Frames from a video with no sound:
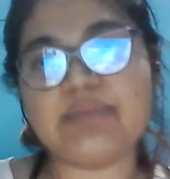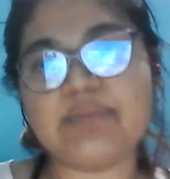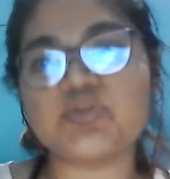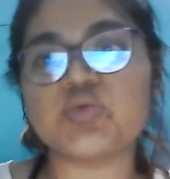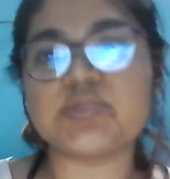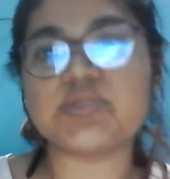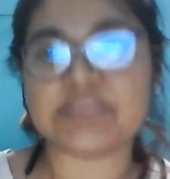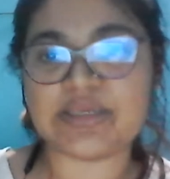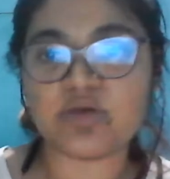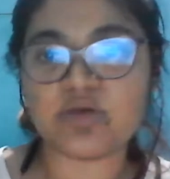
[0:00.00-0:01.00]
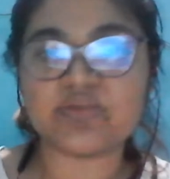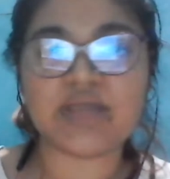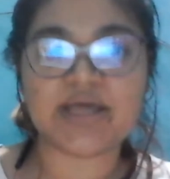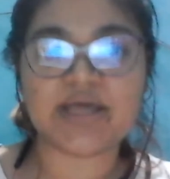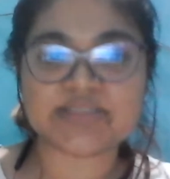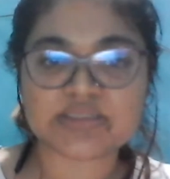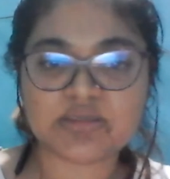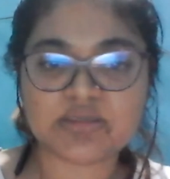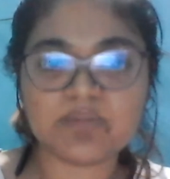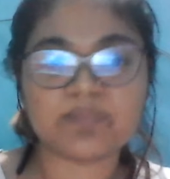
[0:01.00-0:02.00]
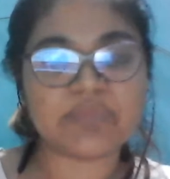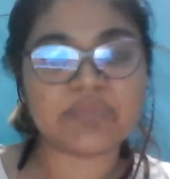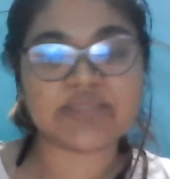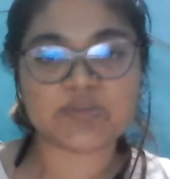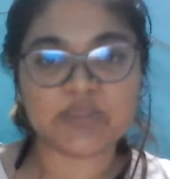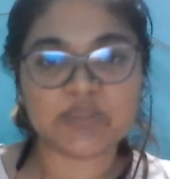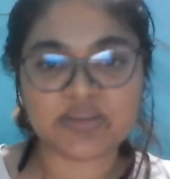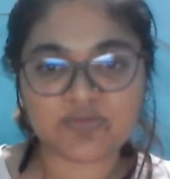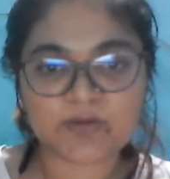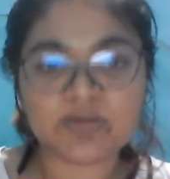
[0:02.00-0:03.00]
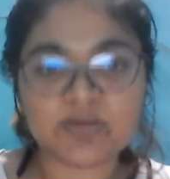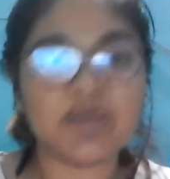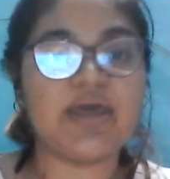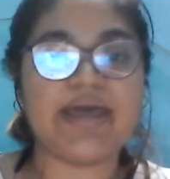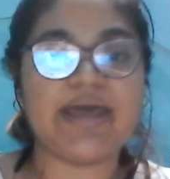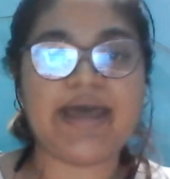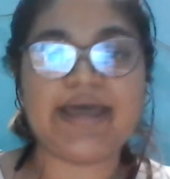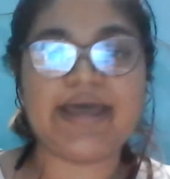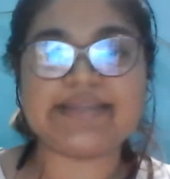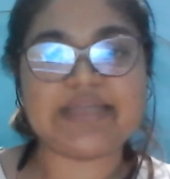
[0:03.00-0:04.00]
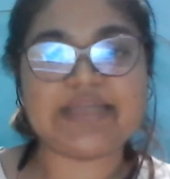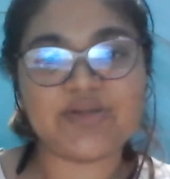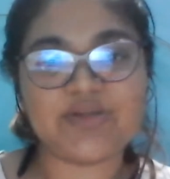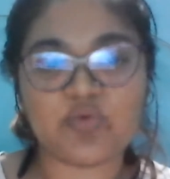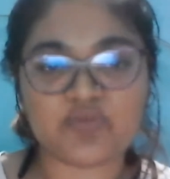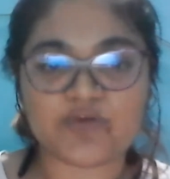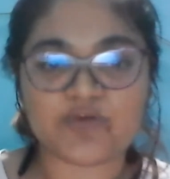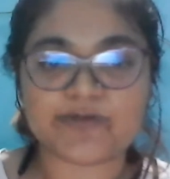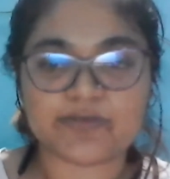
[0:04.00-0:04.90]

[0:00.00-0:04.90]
to think over the answer that's been given and then we'll go forward.